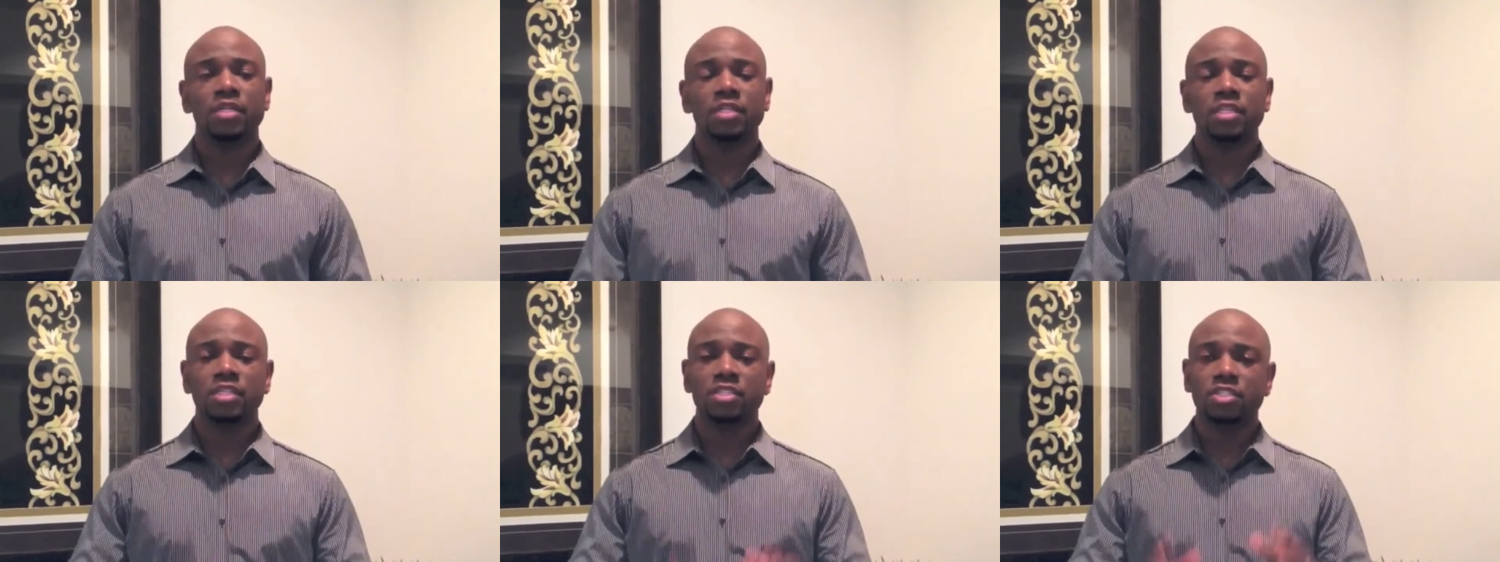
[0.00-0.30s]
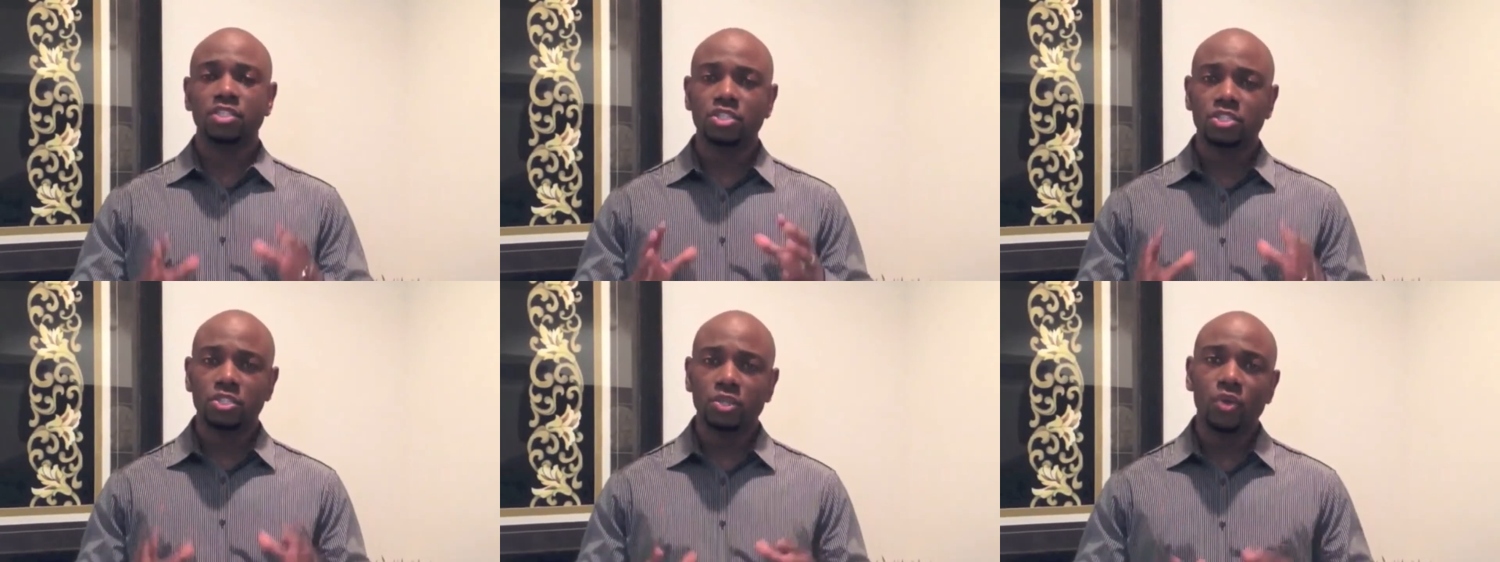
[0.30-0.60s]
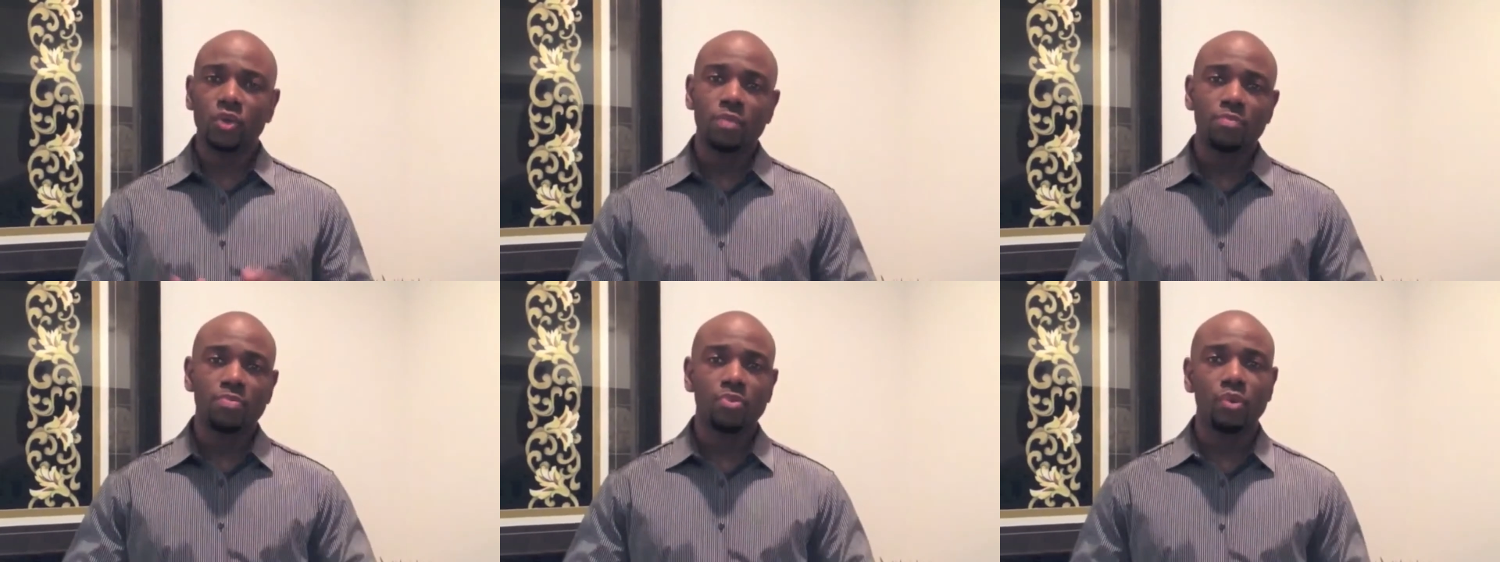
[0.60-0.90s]
This is
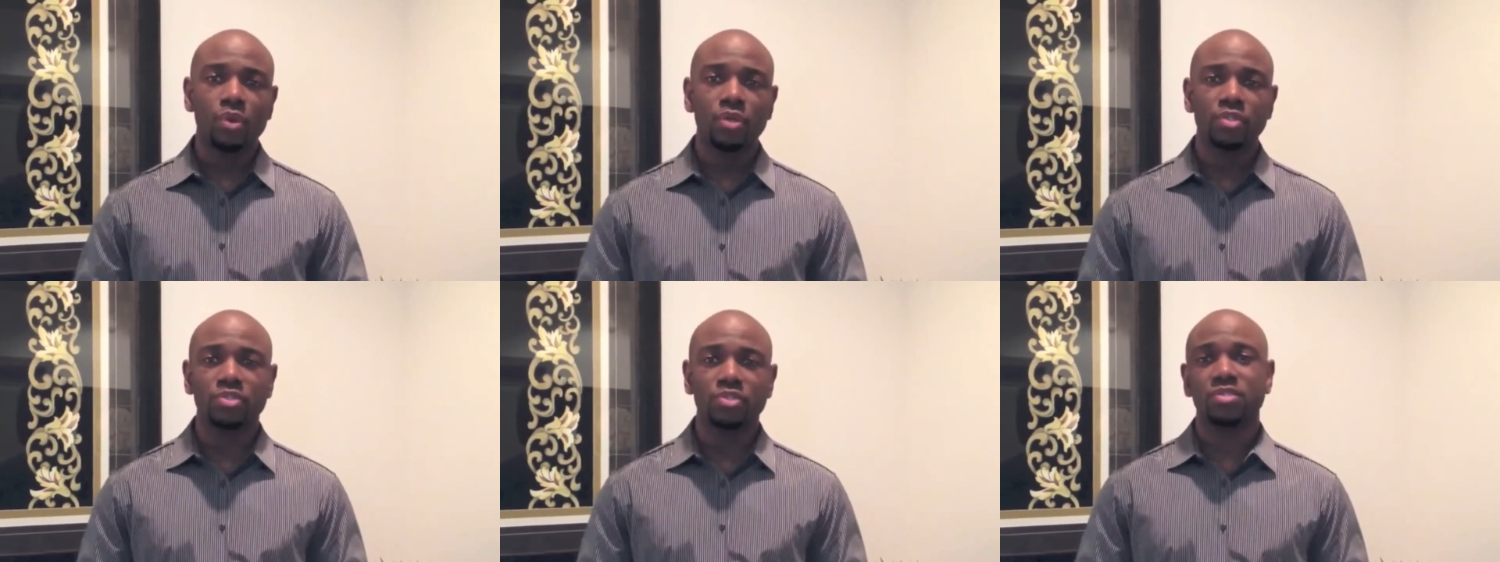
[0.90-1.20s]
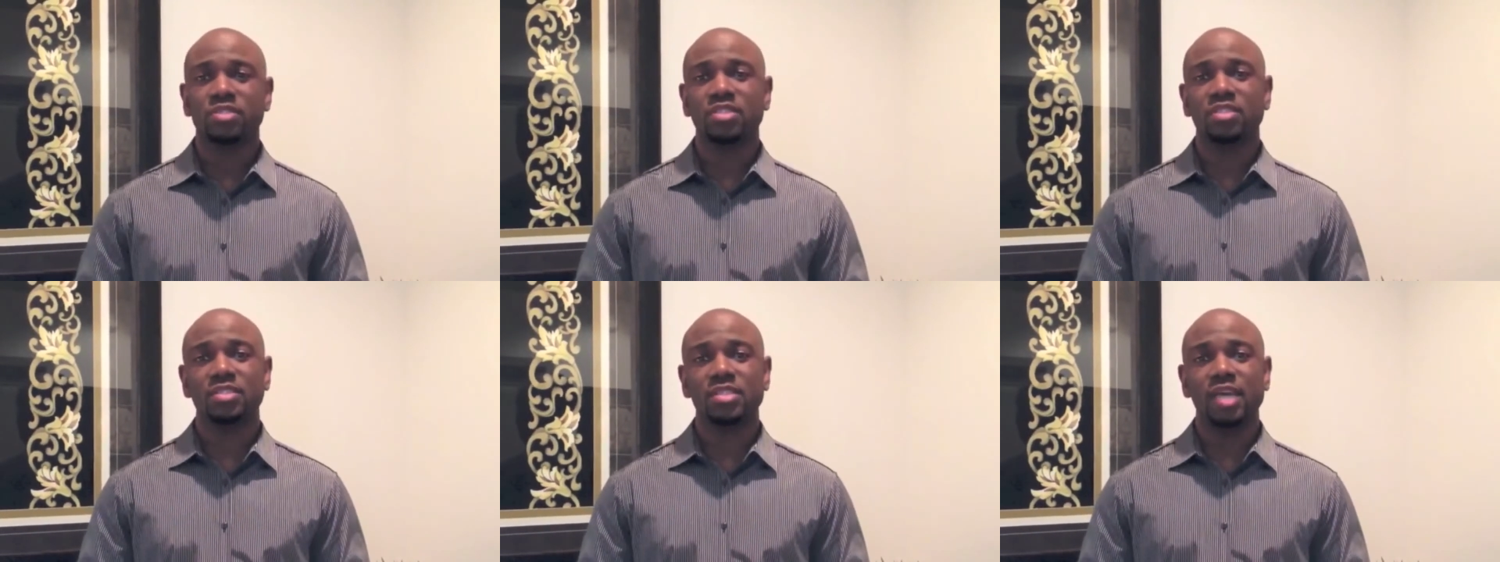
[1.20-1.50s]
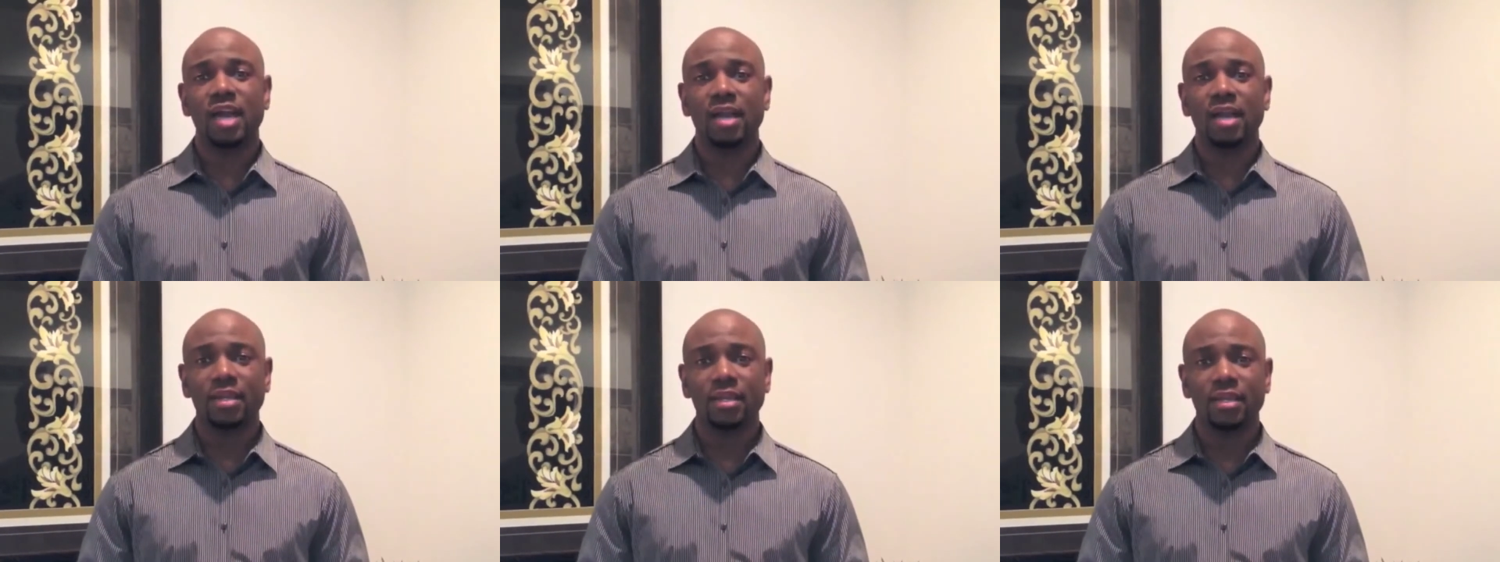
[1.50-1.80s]
so important to
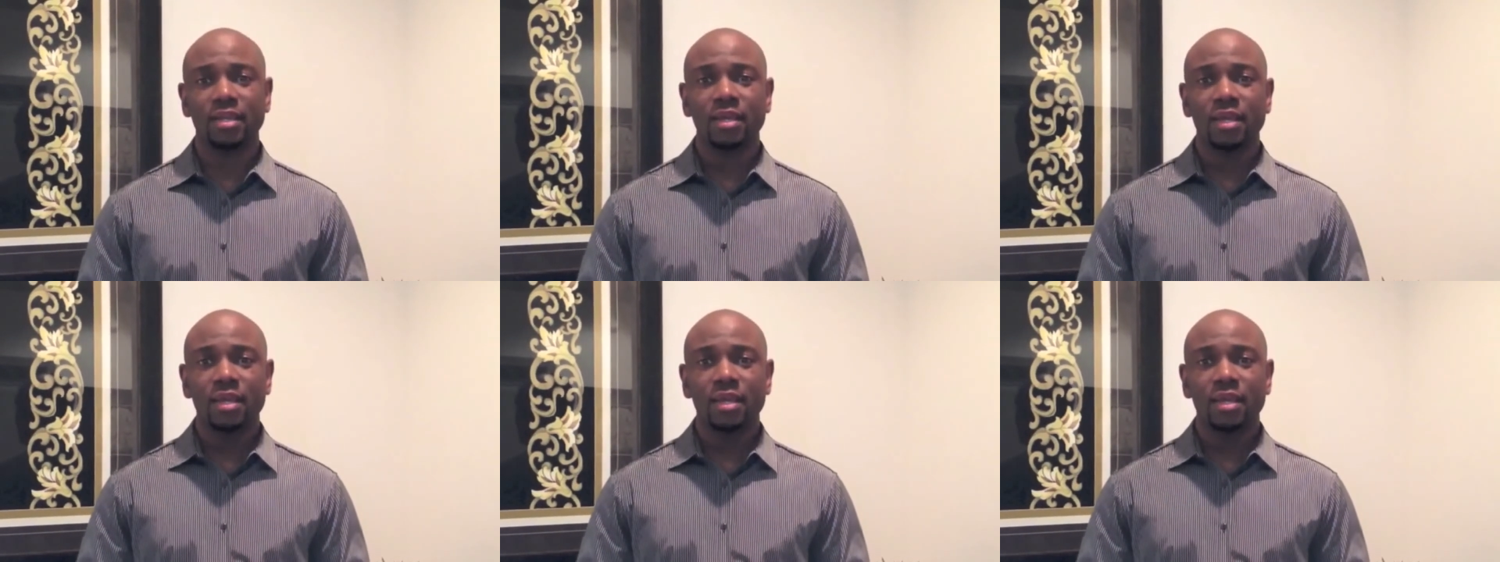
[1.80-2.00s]
society.